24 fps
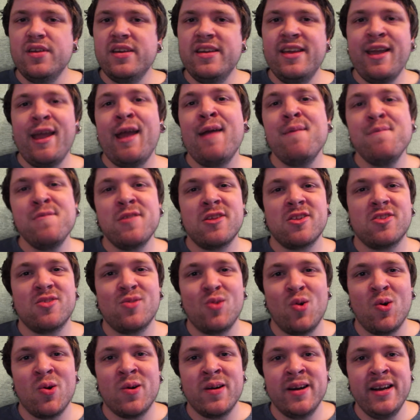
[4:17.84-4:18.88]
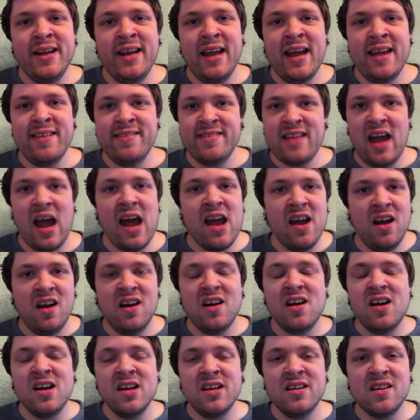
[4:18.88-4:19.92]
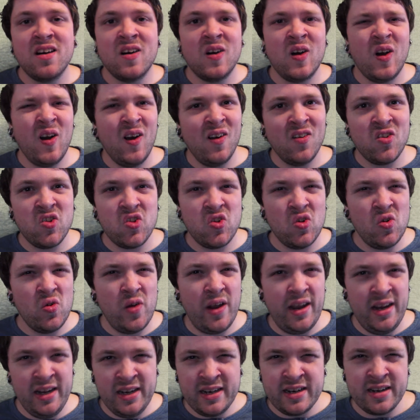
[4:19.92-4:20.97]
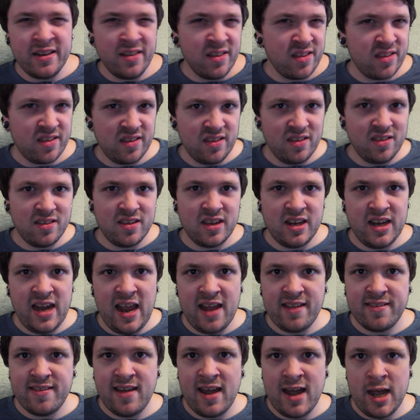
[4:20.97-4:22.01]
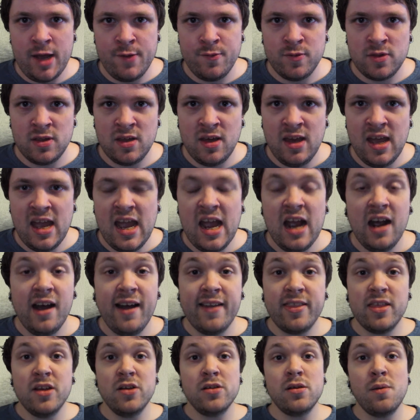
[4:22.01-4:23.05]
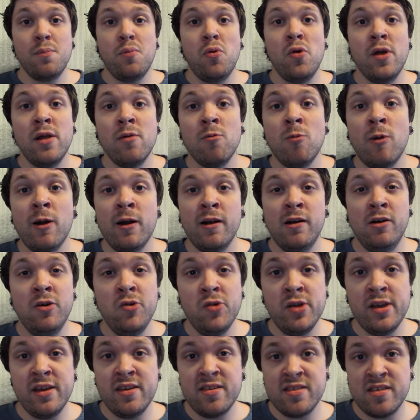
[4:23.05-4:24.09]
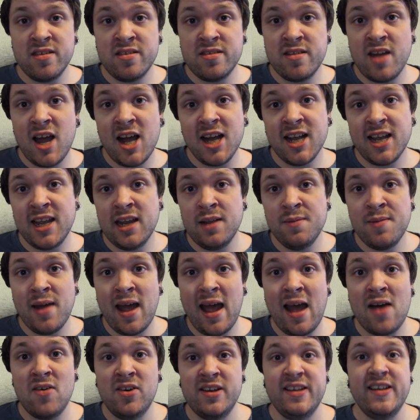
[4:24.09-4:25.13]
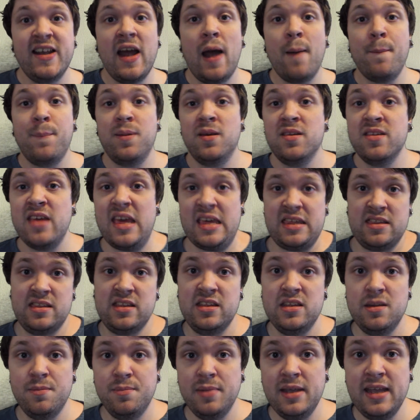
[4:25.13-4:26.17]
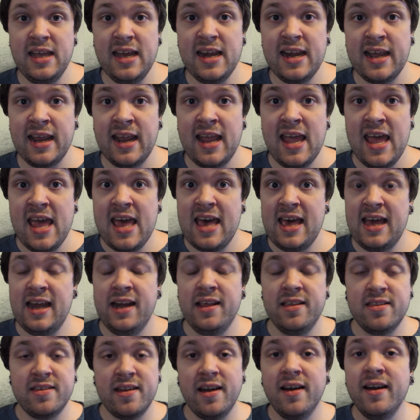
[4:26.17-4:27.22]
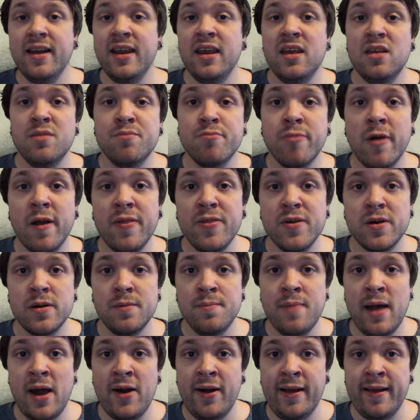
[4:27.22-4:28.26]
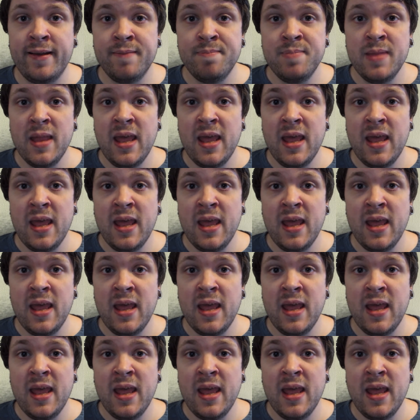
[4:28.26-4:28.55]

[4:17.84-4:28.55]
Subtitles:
game's story and dialogue are also inconsistent at times. Like there's a point where Lucas is talking about how he got possessed in the beginning, and he's telling his brother about it.